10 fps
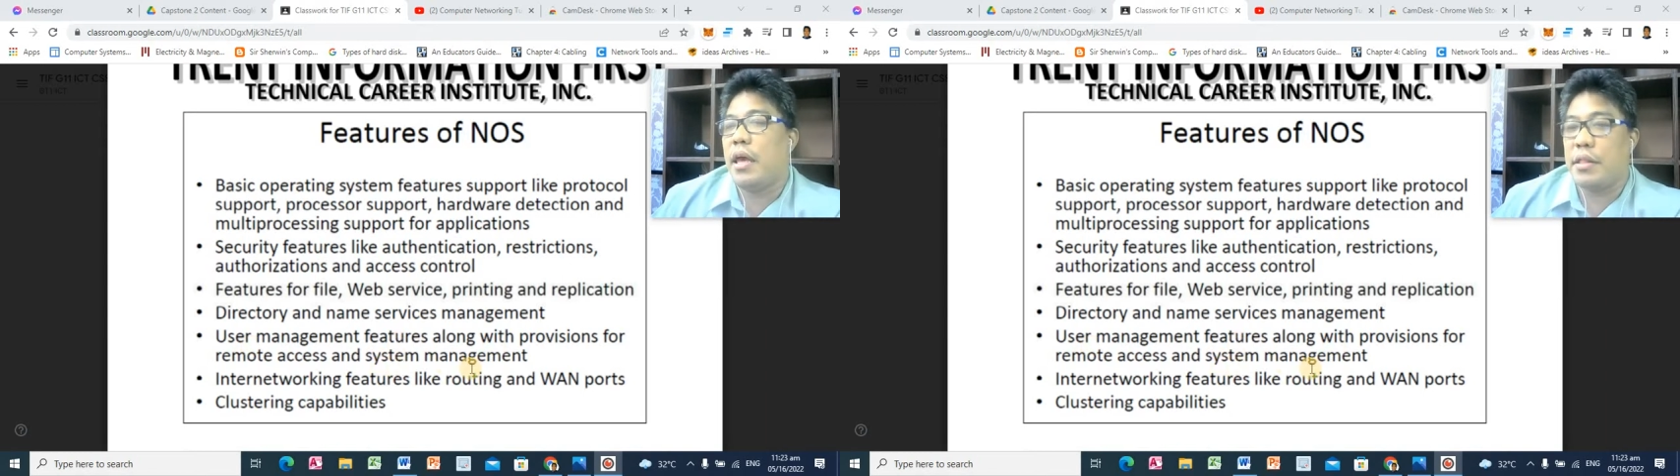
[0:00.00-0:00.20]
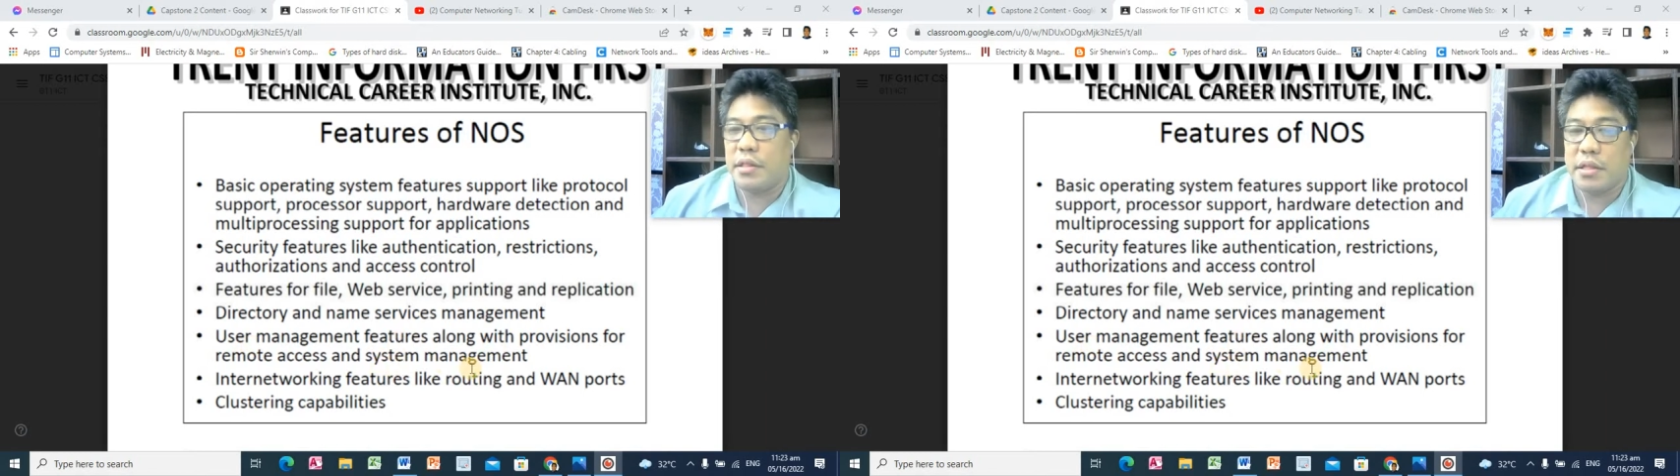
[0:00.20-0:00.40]

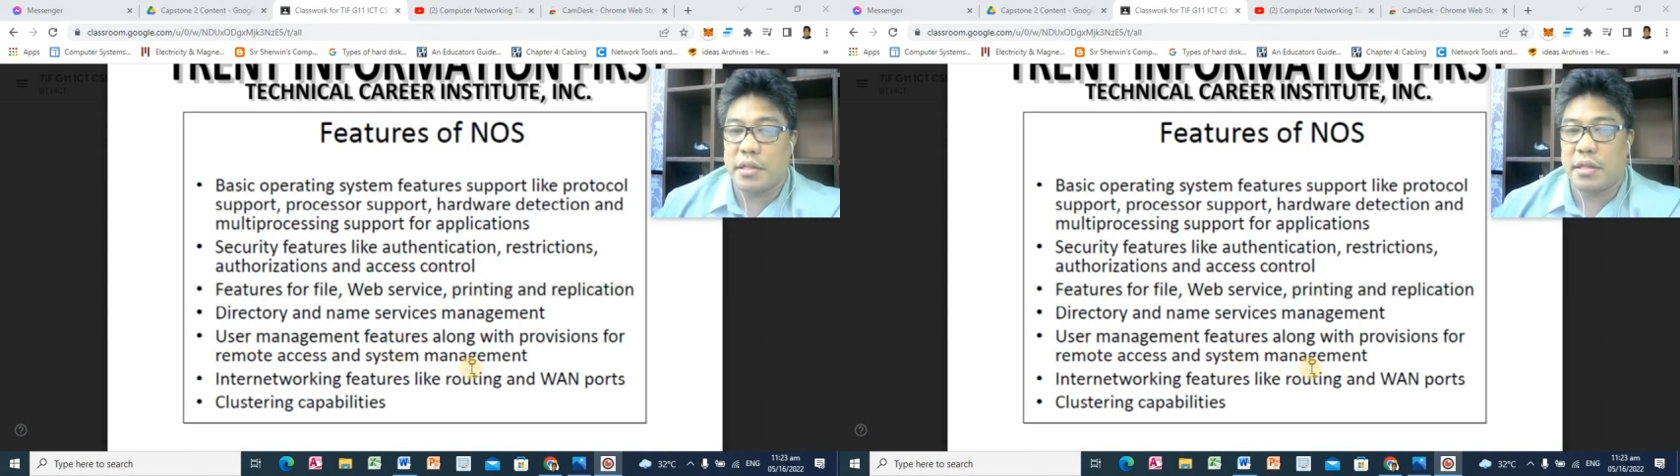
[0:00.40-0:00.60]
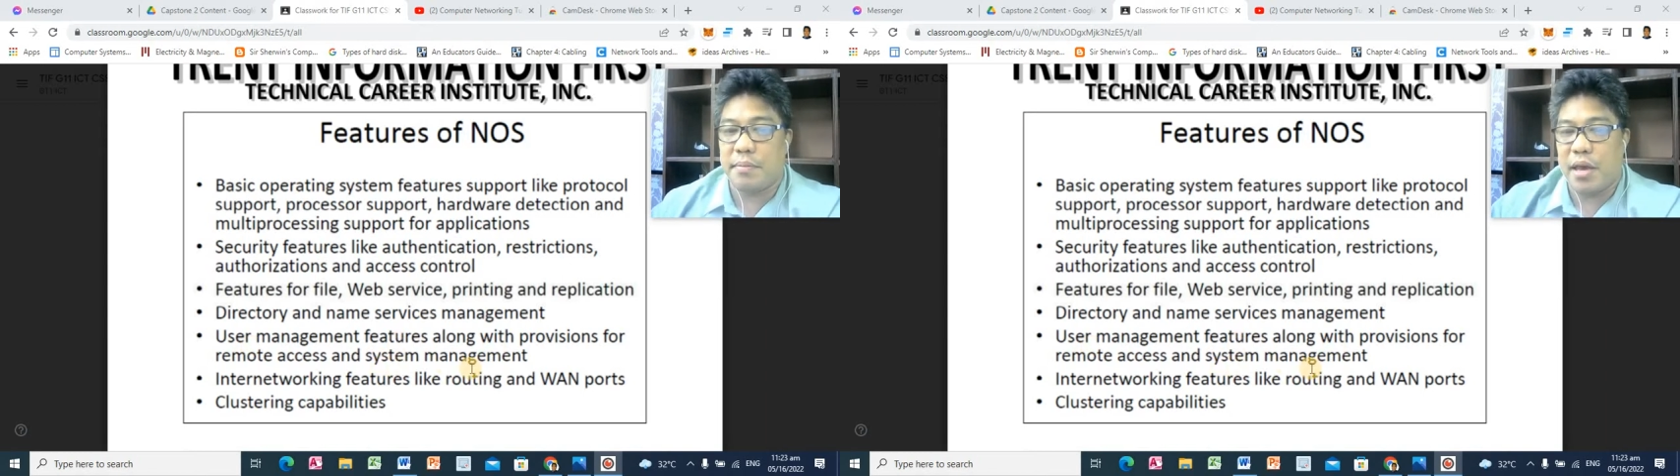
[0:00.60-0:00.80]
and
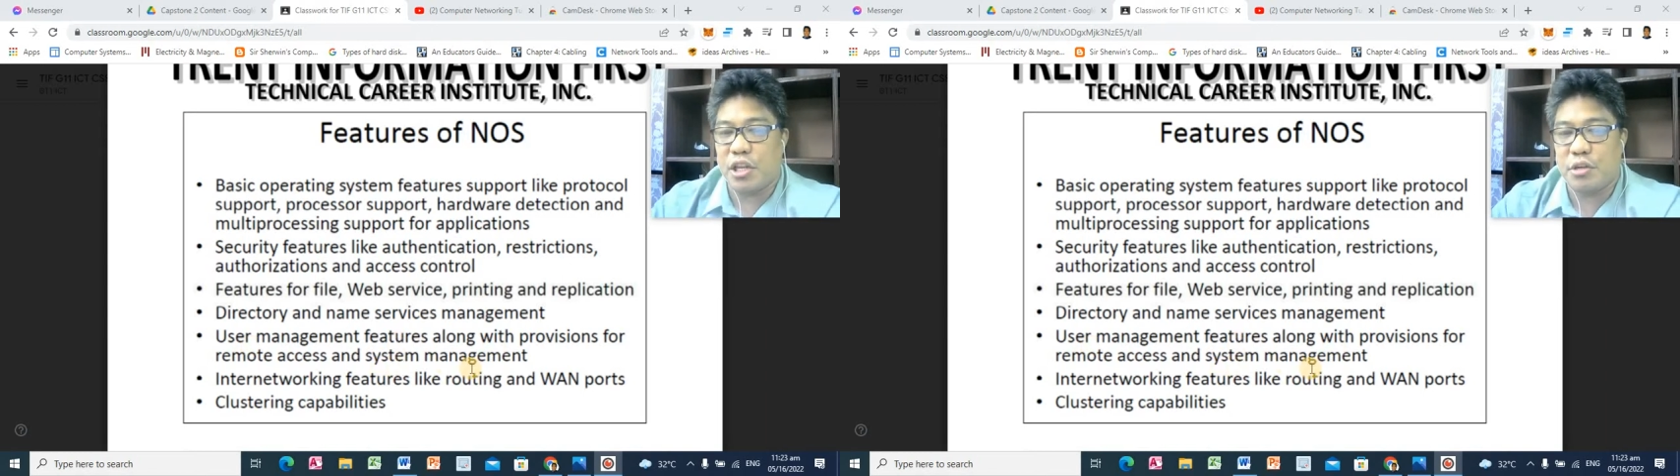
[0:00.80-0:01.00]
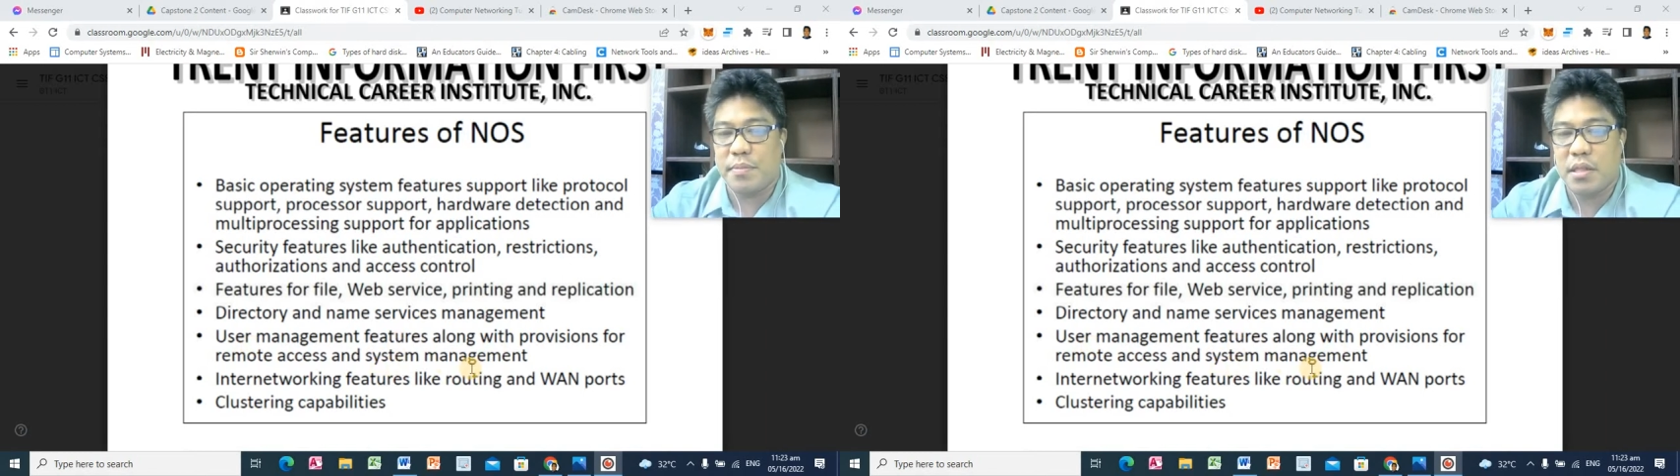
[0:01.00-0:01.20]
system
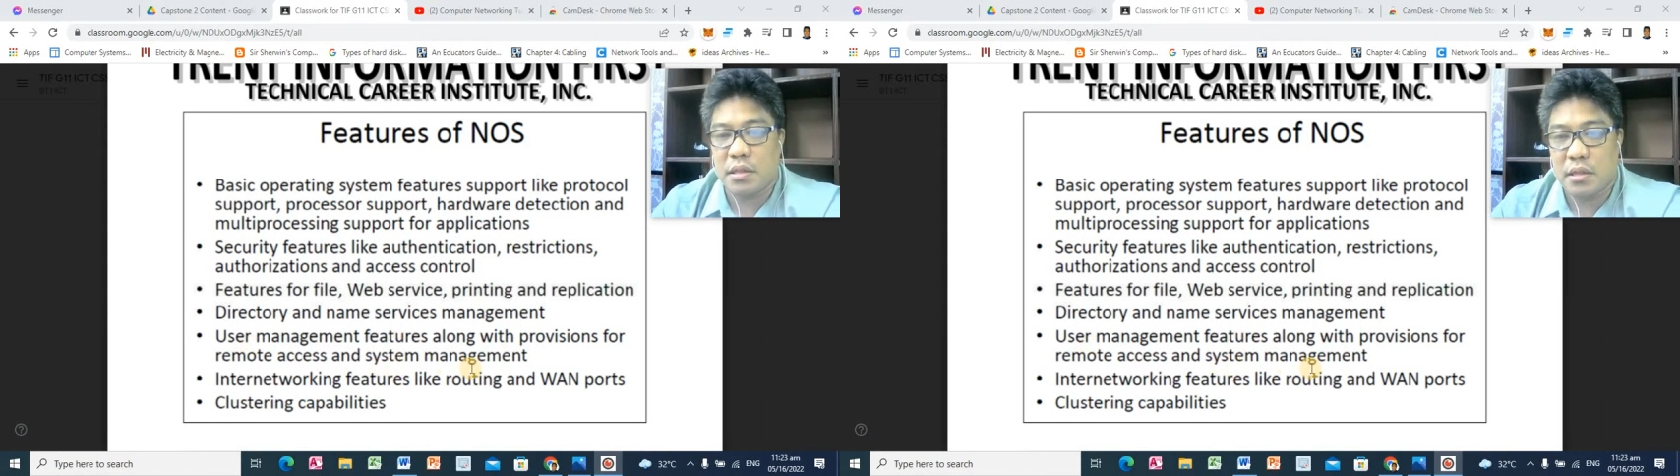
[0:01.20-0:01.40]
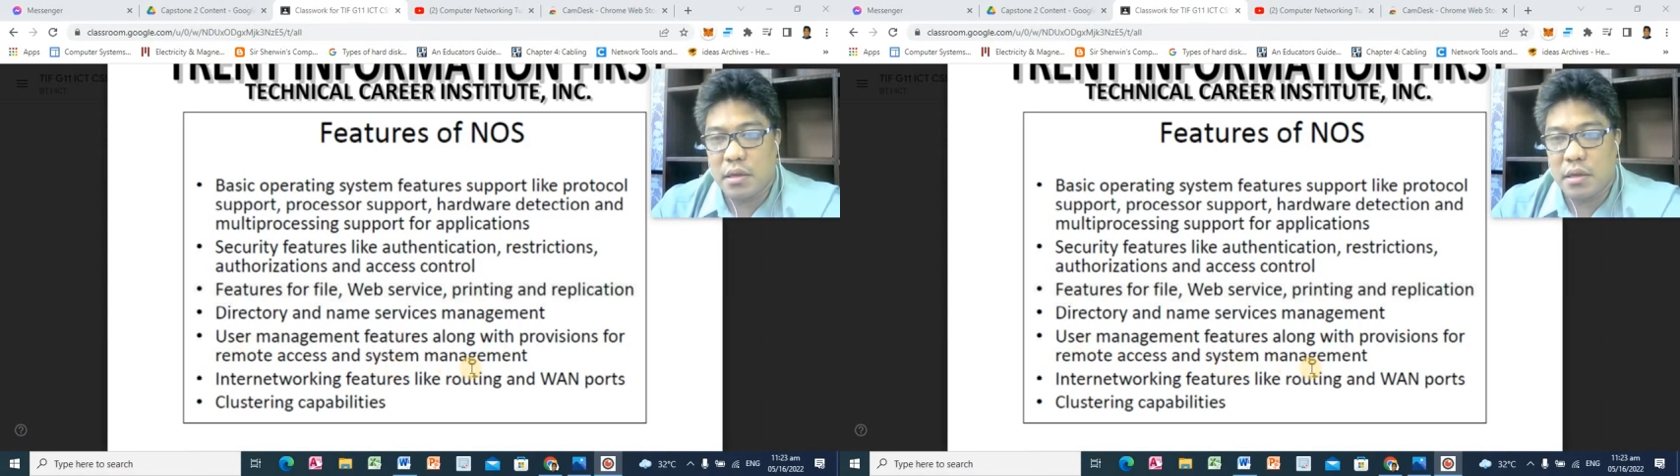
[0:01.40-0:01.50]
management.